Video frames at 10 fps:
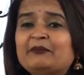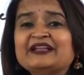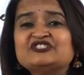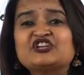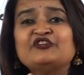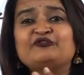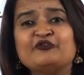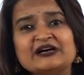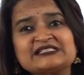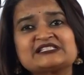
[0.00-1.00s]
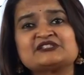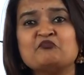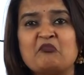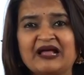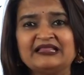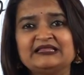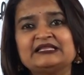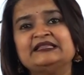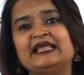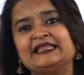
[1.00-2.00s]
mention first month,
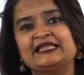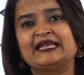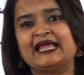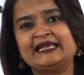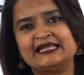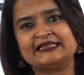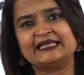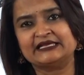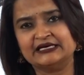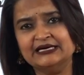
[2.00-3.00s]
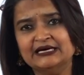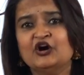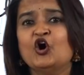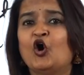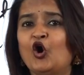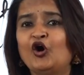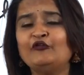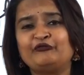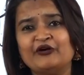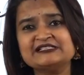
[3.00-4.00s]
then the date and the year, or
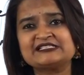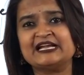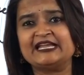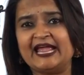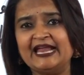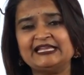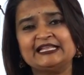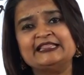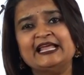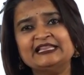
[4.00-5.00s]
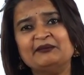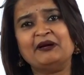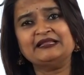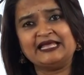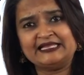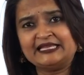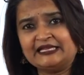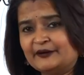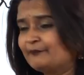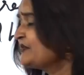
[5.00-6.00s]
first the date, then the month and the year.